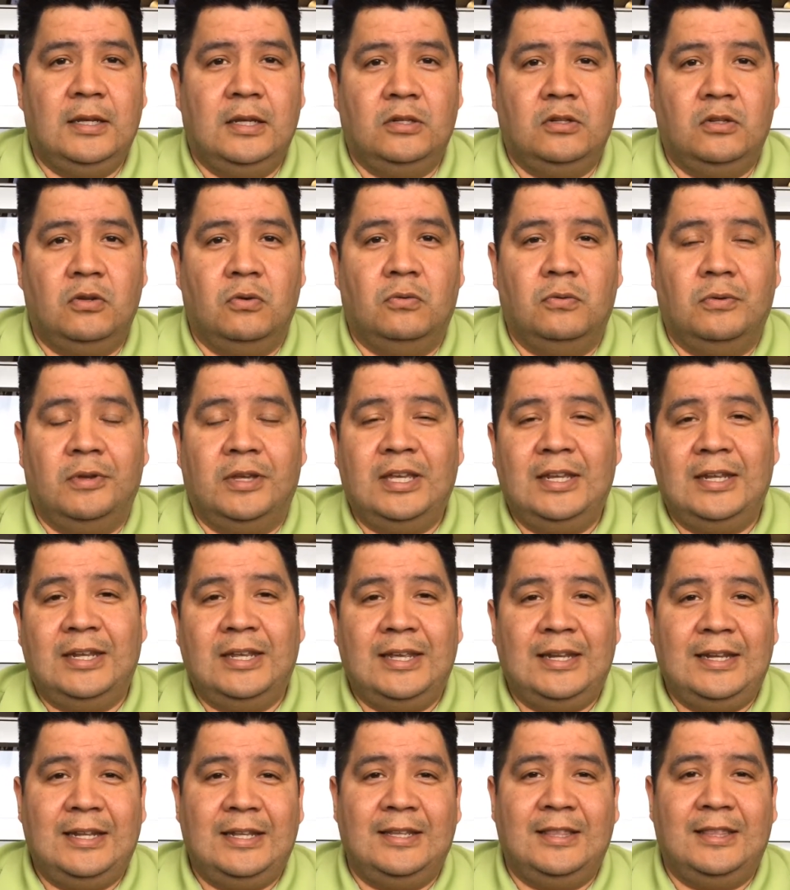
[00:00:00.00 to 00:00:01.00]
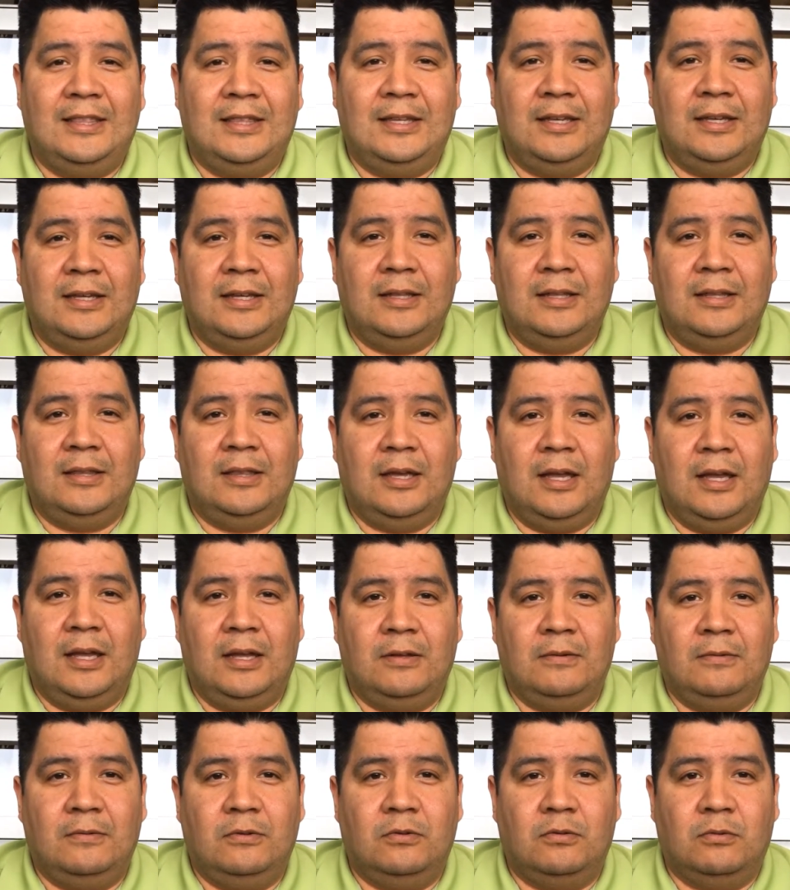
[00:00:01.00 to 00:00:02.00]
Don't get anything
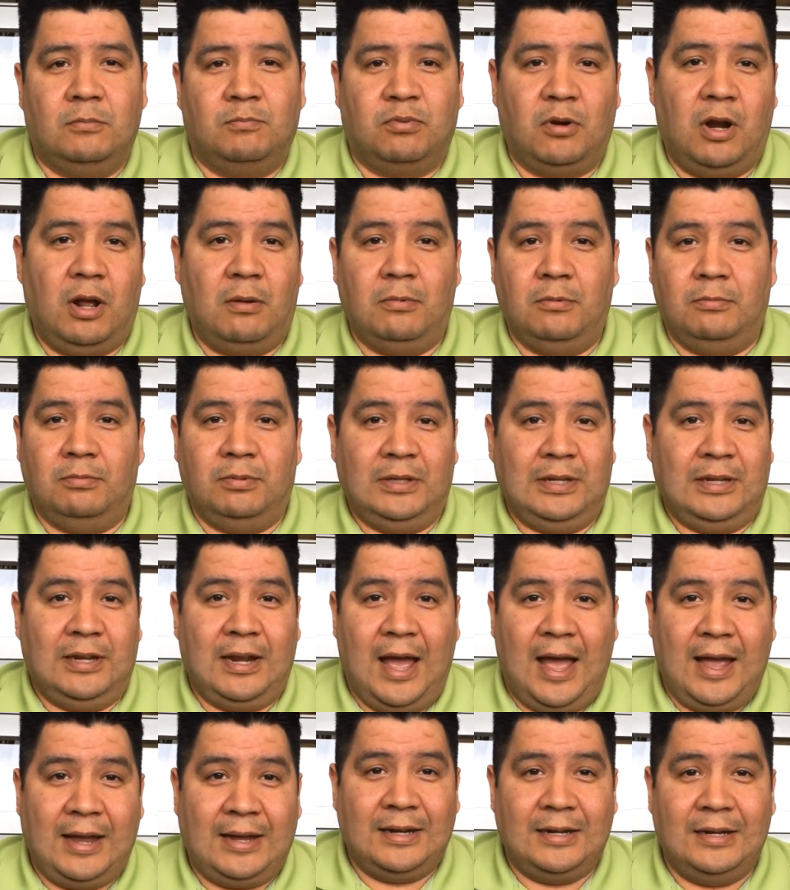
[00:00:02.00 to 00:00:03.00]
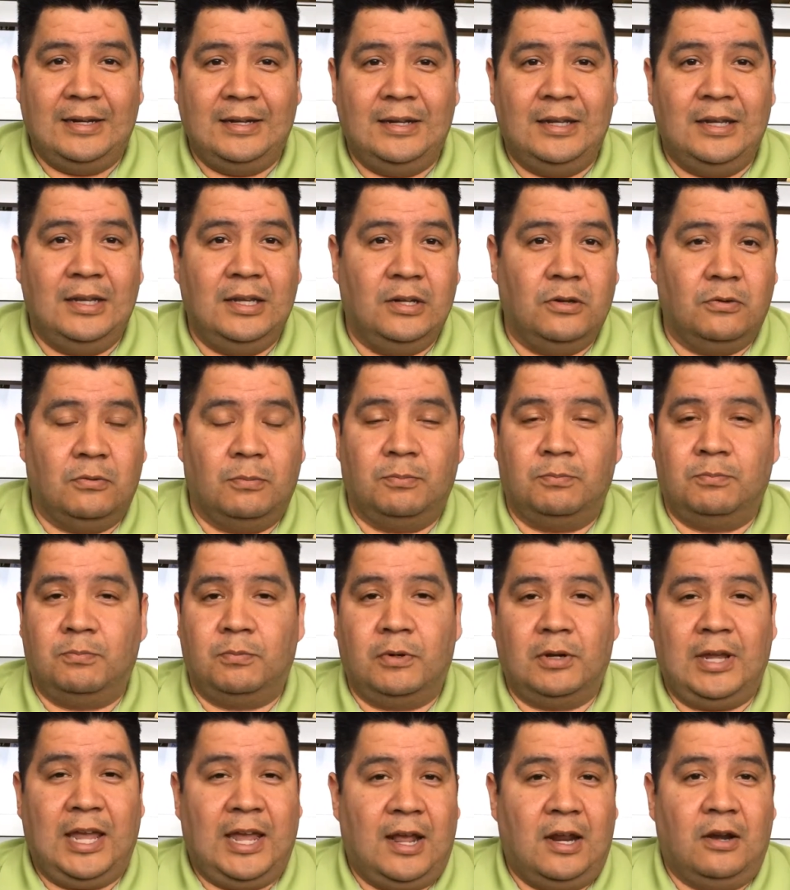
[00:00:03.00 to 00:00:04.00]
that you're probably not need or
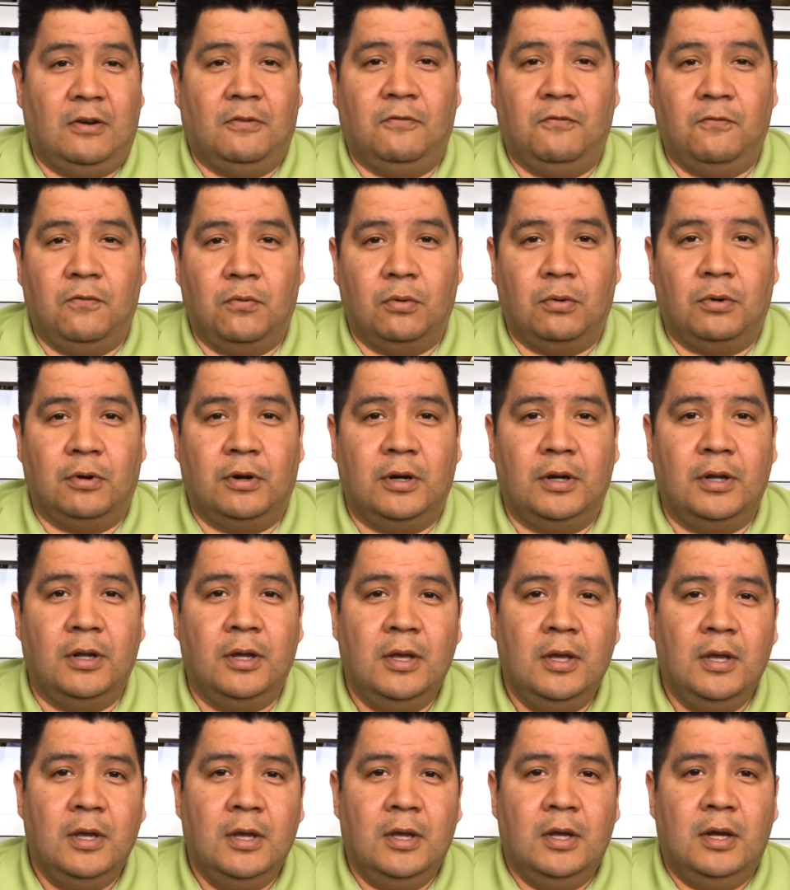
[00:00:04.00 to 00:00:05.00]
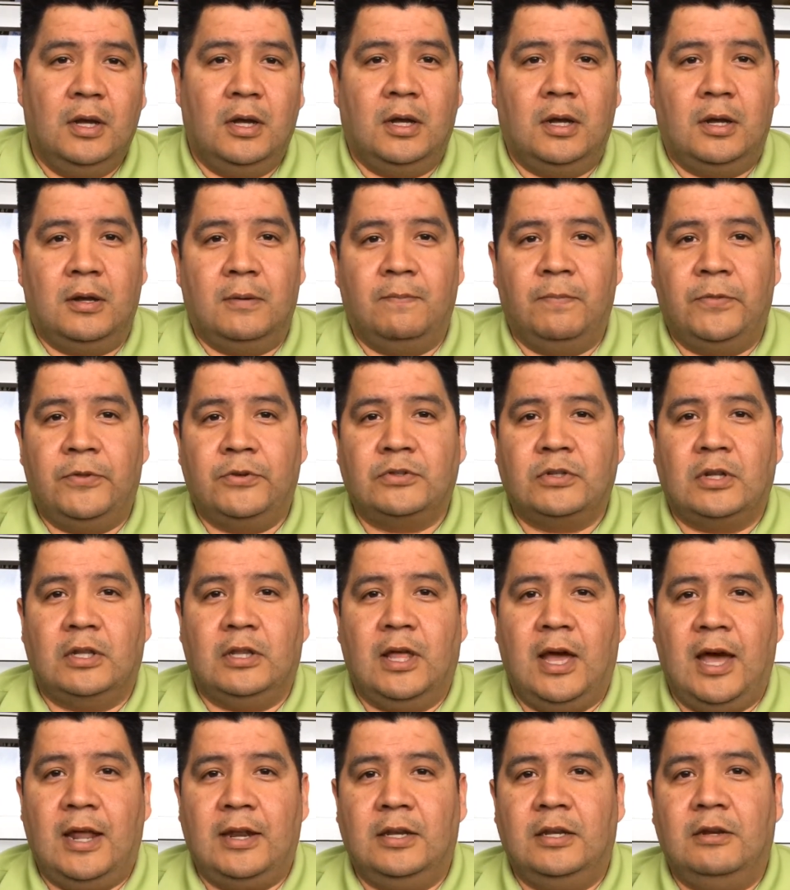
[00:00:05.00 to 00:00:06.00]
can't afford. There's a
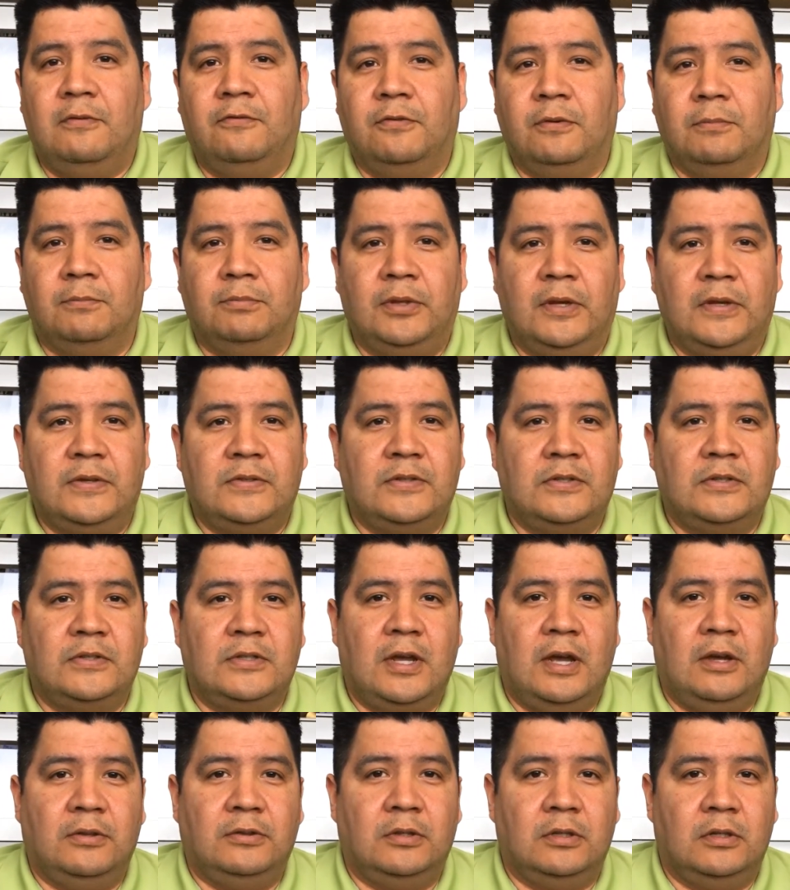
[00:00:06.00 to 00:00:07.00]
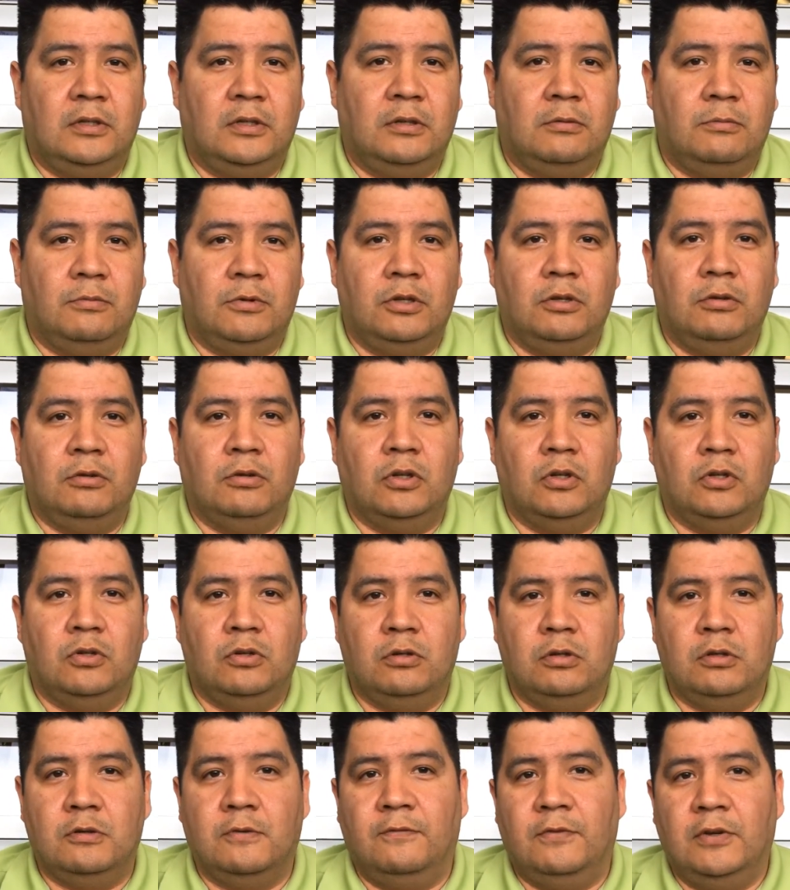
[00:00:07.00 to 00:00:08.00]
lot of different places out there where you can do
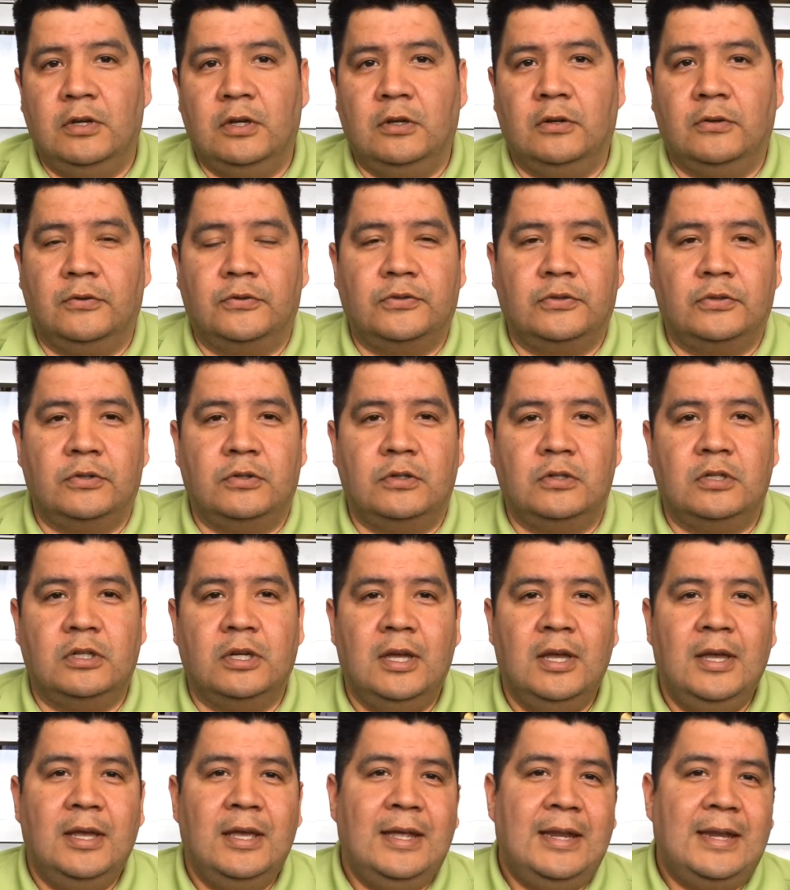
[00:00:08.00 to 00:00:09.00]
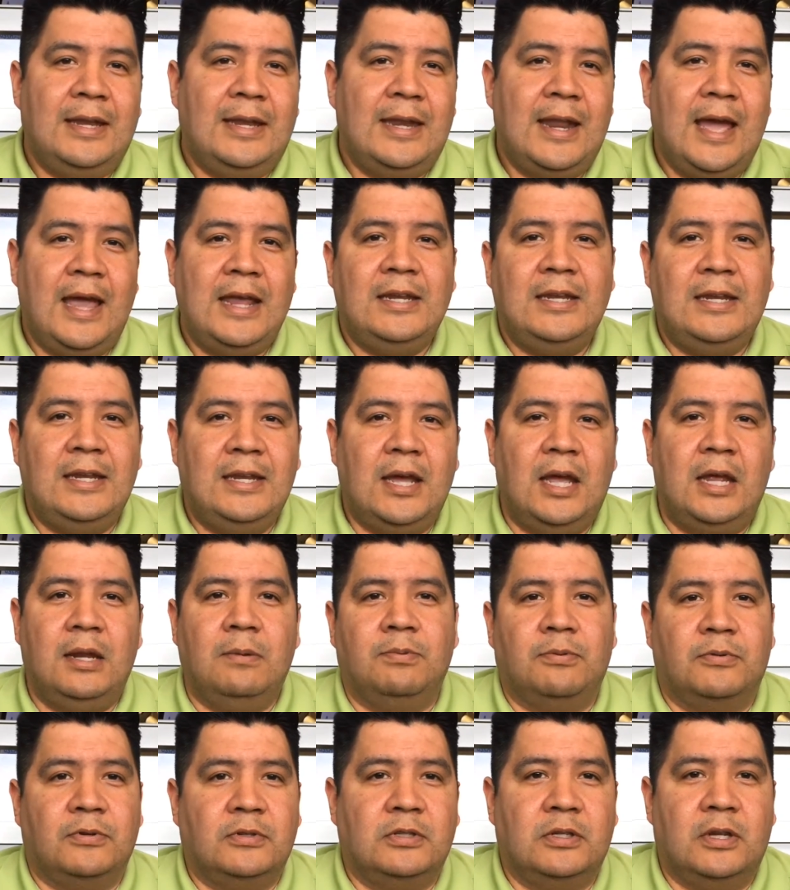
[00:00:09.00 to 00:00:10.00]
your vehicle search.
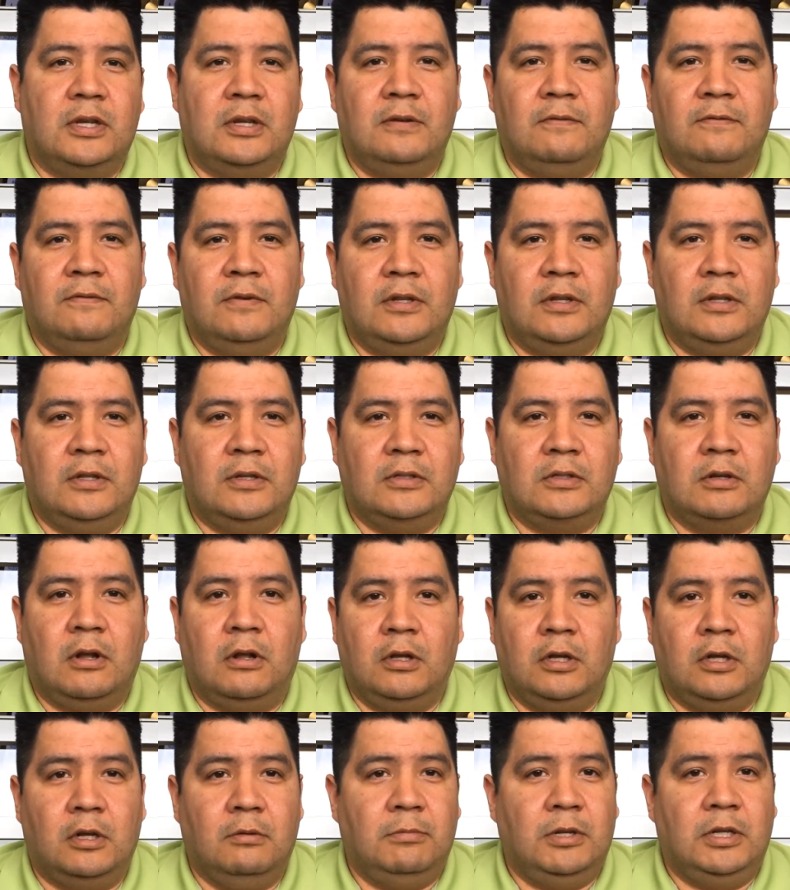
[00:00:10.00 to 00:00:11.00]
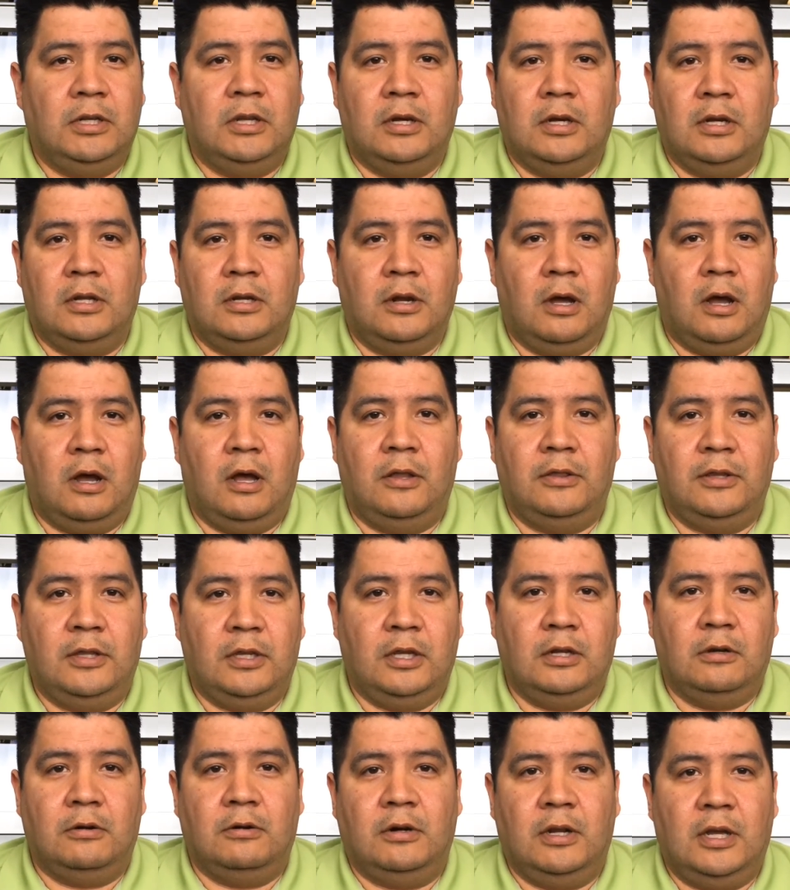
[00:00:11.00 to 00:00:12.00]
99% of it is all going to be done on
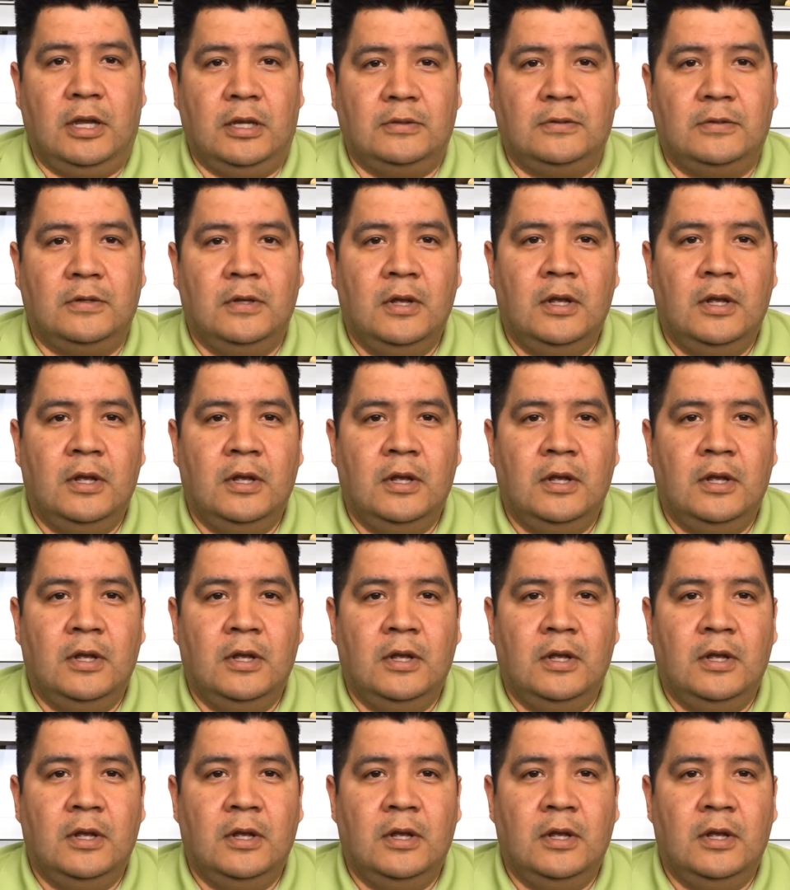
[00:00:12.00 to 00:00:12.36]
the internet.